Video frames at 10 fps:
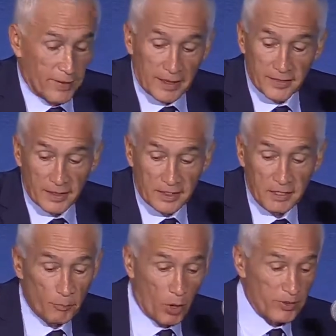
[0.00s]
the fact
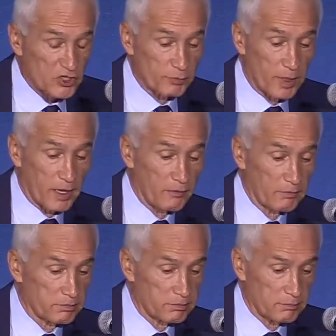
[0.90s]
that he published
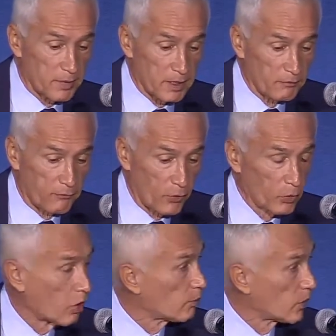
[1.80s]
my, my
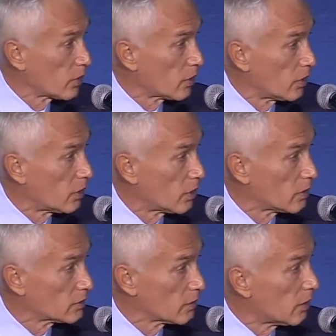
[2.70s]
phone number
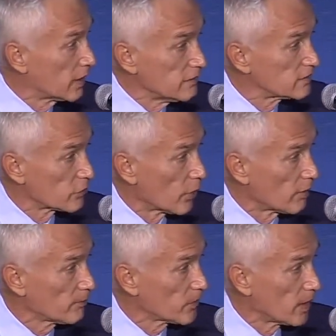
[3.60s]
on, on
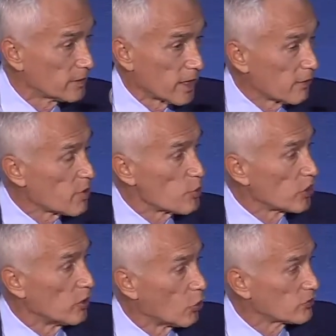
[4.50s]
Instagram mm-hmm. and that
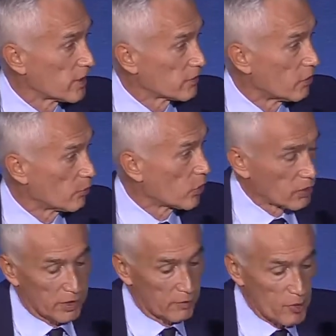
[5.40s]
everybody knows that
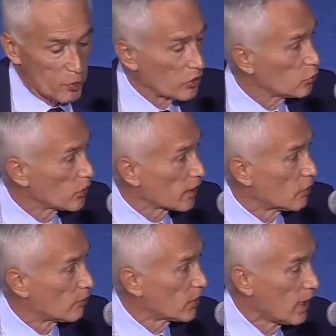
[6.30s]
number, uh, everybody
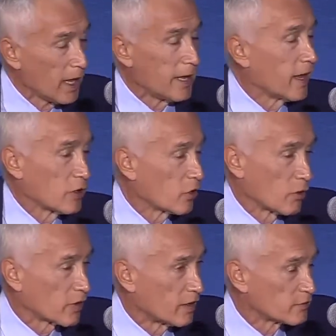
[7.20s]
knew that number, and
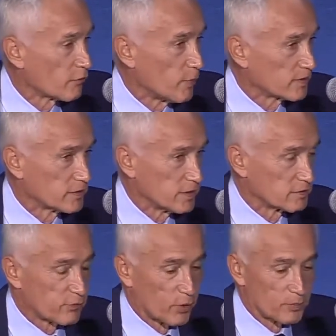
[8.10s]
I got all kinds of
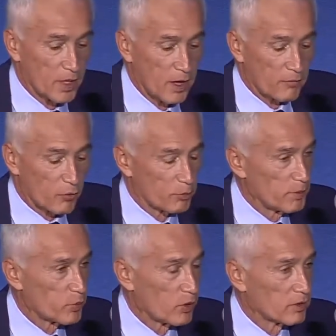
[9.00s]
messages from,
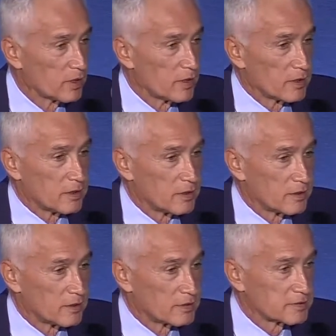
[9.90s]
from people
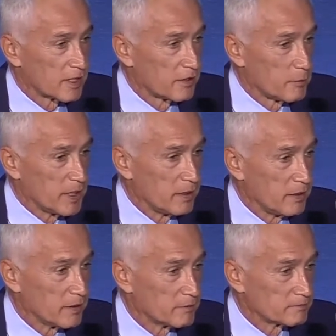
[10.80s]
uh, telling
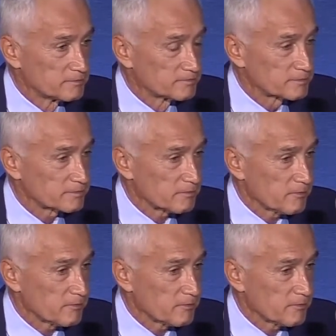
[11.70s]
me um,